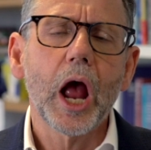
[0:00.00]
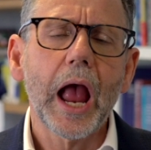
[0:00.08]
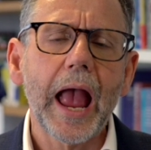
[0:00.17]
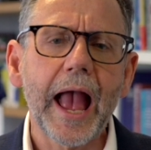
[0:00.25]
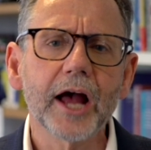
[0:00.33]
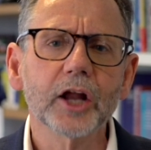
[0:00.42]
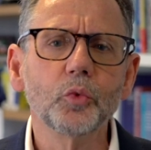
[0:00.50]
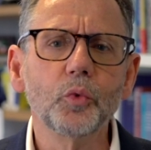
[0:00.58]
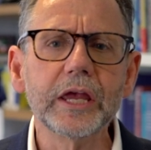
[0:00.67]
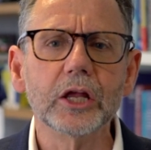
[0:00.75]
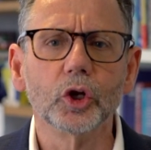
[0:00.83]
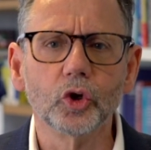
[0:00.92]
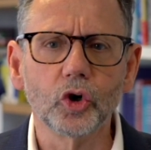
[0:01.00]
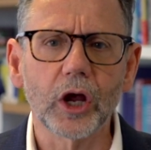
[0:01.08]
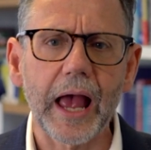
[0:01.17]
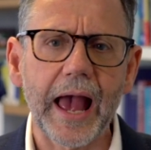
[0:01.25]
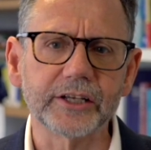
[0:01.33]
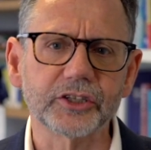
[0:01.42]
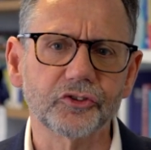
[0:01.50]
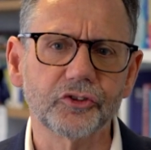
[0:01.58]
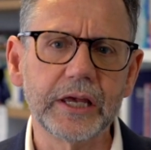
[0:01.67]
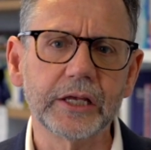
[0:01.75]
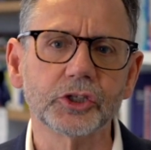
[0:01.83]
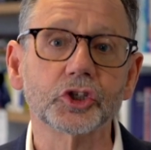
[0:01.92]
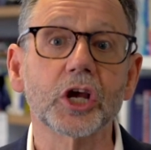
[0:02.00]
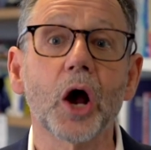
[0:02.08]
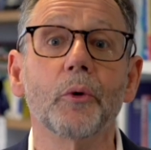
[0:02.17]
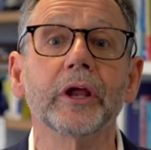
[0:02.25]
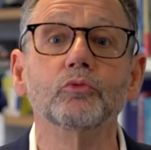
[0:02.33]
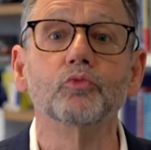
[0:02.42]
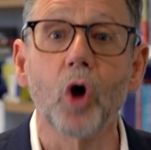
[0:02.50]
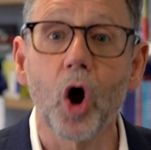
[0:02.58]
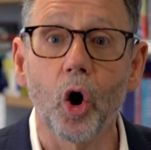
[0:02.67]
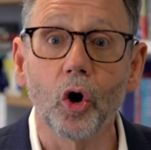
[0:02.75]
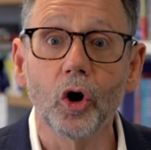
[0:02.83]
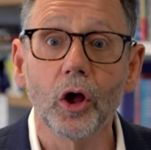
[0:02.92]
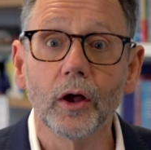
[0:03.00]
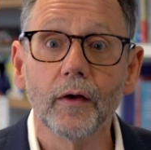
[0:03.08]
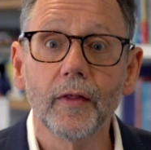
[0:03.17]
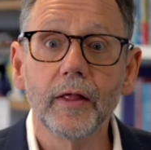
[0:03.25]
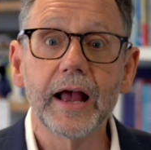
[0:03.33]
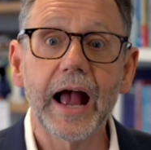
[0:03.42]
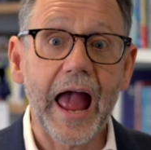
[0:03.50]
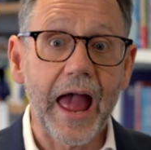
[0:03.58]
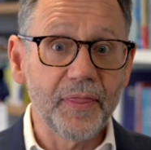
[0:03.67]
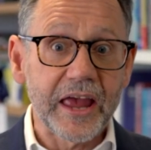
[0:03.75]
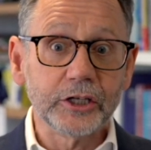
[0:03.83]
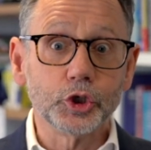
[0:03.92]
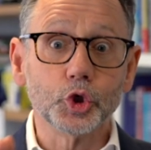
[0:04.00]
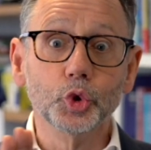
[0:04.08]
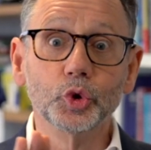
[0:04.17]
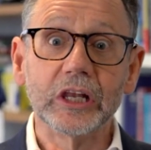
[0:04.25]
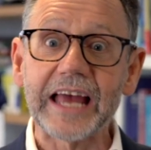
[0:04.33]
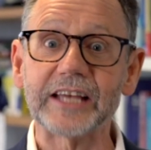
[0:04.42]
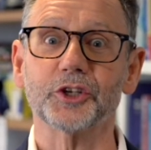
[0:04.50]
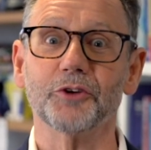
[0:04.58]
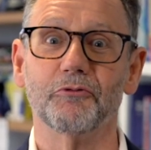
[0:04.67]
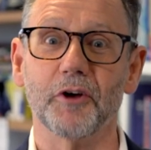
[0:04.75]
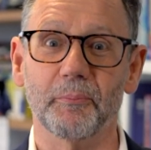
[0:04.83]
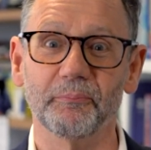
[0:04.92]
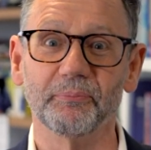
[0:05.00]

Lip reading: how do we look at things going wrong and then do less of them?